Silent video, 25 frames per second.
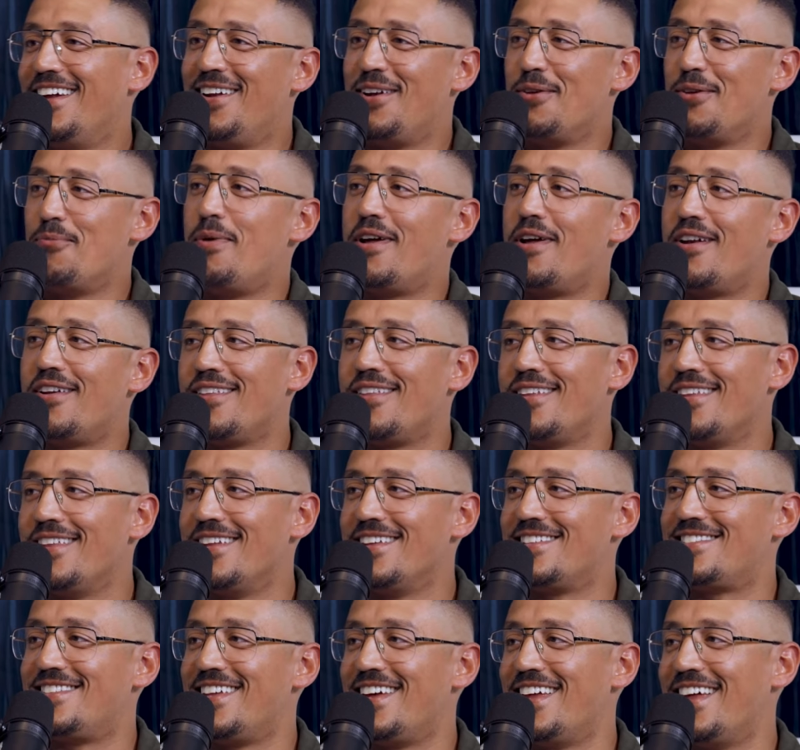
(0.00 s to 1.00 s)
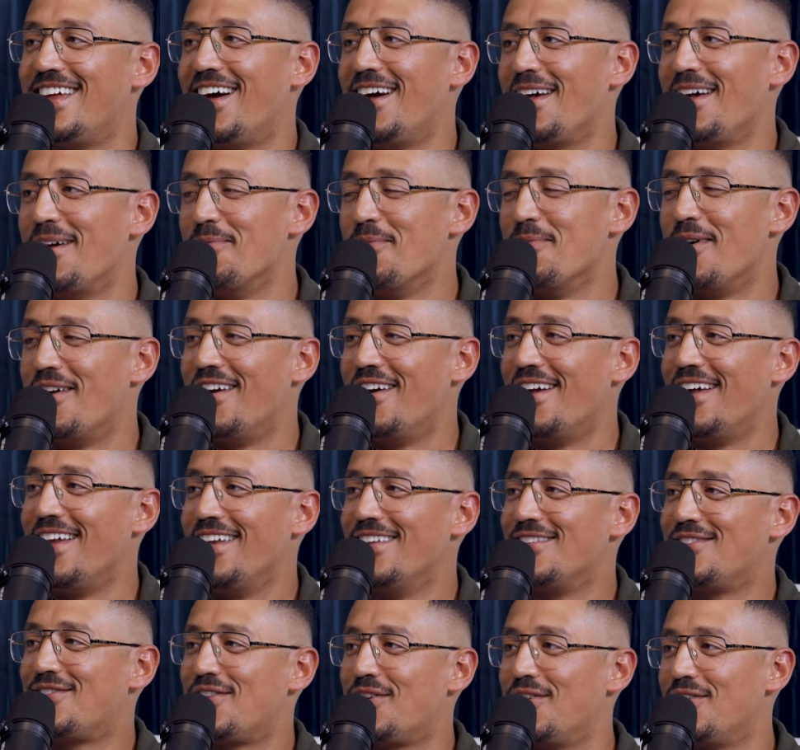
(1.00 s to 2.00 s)
You're better than this than I am. All right.
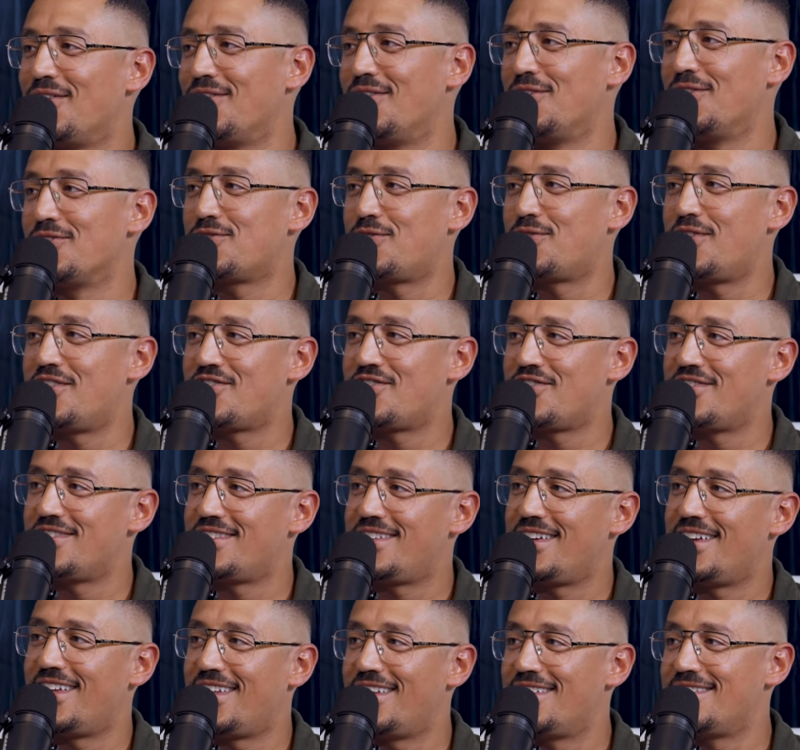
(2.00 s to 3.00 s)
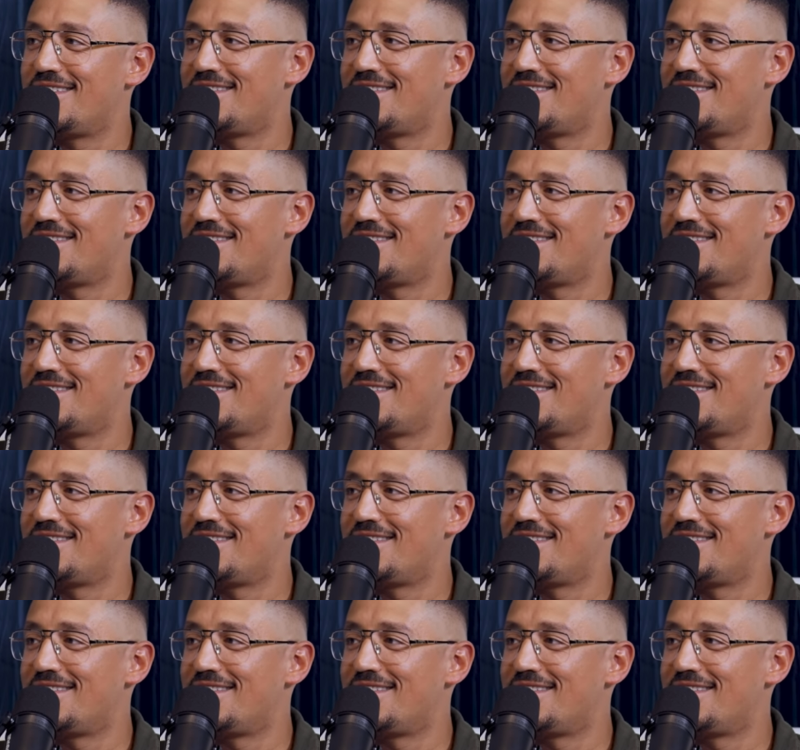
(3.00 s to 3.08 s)
So those questions take you to